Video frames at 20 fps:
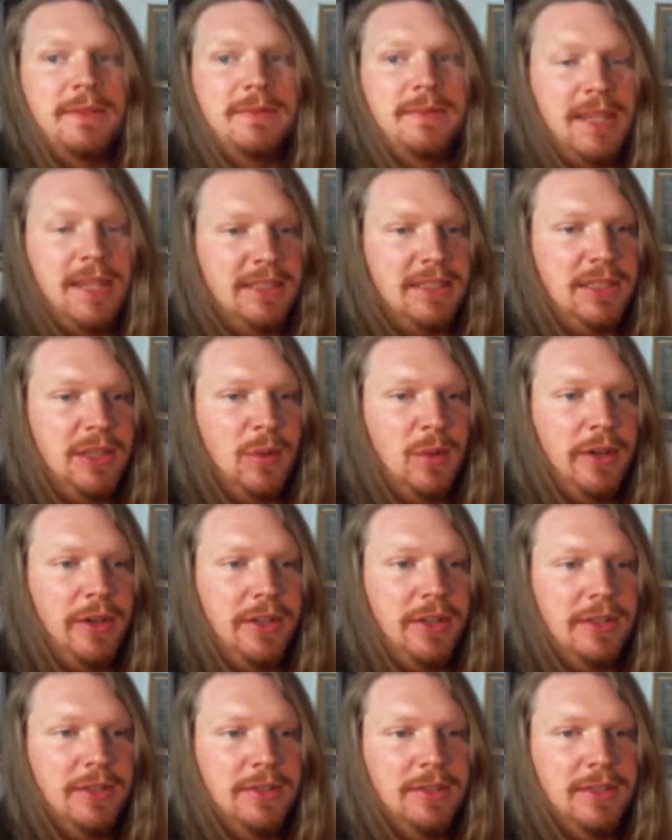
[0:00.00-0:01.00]
That's the
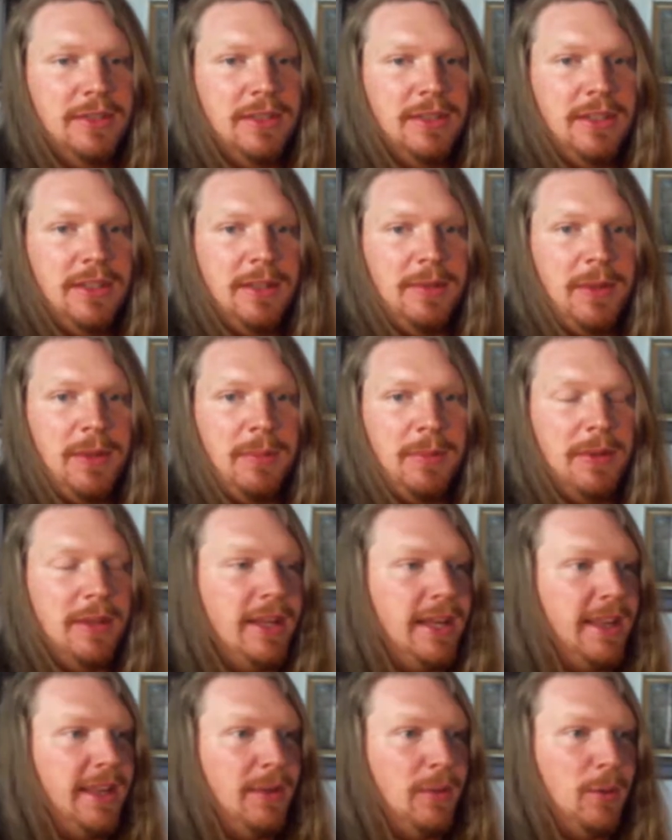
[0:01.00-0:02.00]
word. People
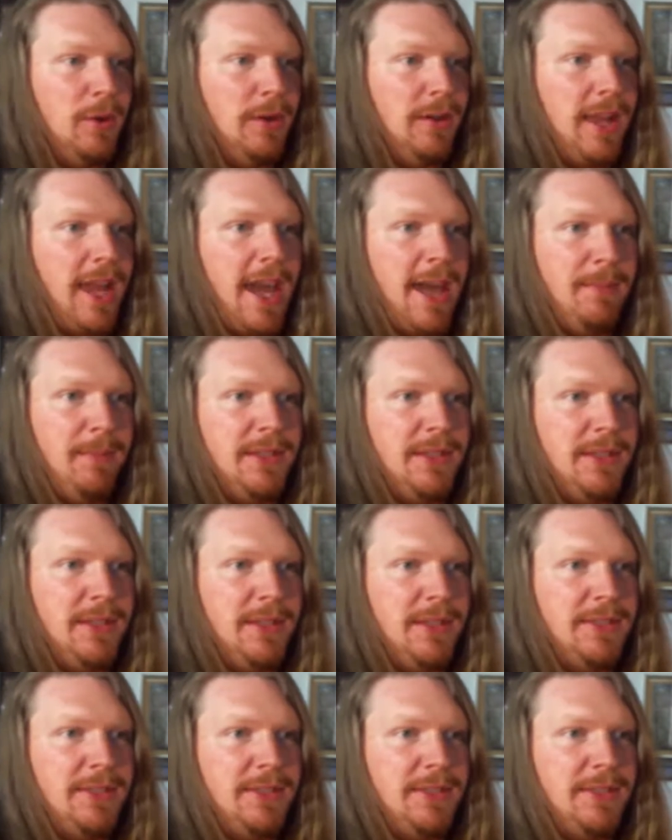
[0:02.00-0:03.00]
like the word
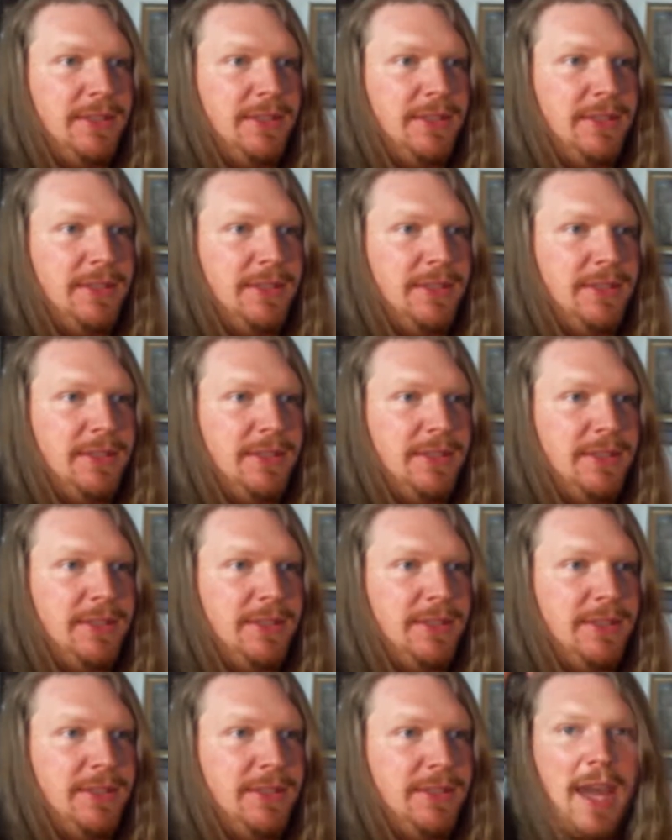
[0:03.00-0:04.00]
atmospheric, or at least I like
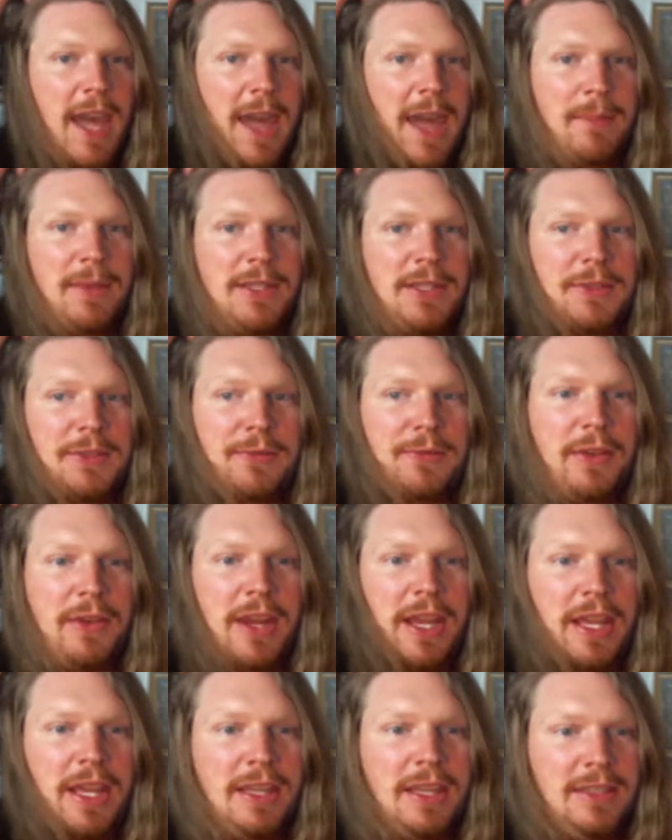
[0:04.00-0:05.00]
the word
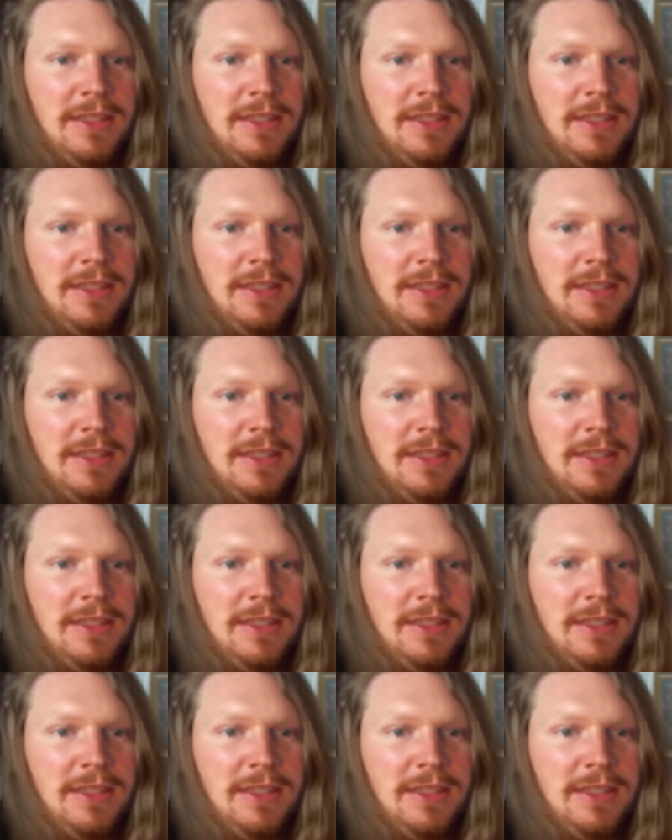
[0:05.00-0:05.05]
atmospheric.